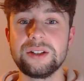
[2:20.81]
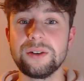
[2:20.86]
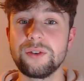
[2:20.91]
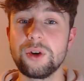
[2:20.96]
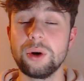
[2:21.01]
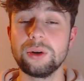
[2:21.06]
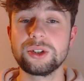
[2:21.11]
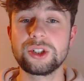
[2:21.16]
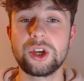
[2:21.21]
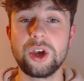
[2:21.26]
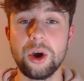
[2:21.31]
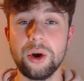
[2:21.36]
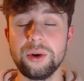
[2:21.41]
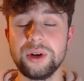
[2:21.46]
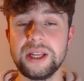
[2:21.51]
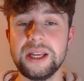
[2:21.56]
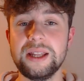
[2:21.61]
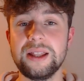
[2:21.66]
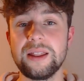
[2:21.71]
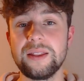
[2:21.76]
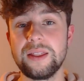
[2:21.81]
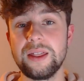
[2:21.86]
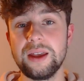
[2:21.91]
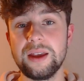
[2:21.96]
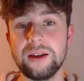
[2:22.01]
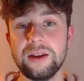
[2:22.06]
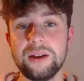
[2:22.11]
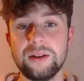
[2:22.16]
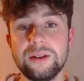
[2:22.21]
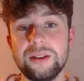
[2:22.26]
Of course, Cody,
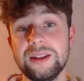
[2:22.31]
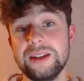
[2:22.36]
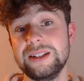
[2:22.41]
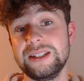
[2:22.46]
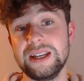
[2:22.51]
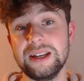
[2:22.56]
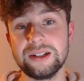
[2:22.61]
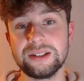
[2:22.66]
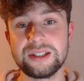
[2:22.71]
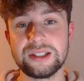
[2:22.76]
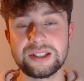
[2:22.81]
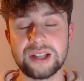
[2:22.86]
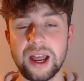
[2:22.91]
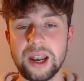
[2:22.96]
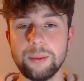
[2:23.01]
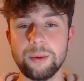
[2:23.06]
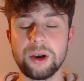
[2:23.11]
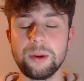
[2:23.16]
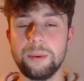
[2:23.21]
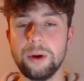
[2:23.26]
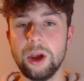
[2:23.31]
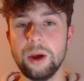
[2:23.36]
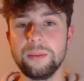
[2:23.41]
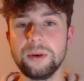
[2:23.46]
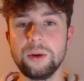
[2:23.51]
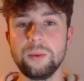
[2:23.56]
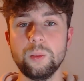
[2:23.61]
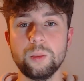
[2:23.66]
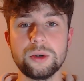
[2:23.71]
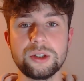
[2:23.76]
the deal to sign him on a
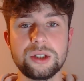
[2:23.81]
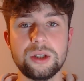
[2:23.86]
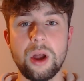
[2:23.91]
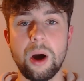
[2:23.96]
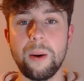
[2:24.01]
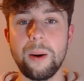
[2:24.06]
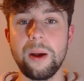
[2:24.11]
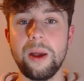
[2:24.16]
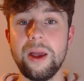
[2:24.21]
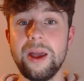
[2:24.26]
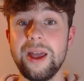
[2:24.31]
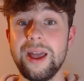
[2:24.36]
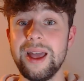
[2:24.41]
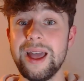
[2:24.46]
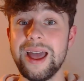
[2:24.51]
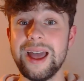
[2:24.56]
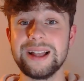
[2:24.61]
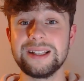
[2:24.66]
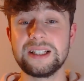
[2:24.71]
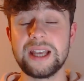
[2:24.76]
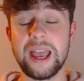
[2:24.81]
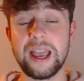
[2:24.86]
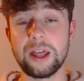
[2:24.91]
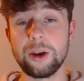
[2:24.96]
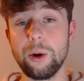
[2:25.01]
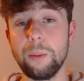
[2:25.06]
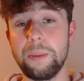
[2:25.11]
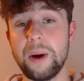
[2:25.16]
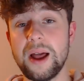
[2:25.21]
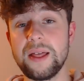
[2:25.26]
permanent, was not taken
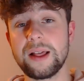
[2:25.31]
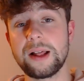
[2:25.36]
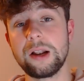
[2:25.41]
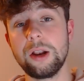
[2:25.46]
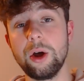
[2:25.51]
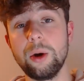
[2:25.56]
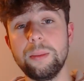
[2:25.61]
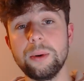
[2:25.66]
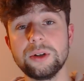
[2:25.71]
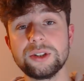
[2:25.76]
up by the club.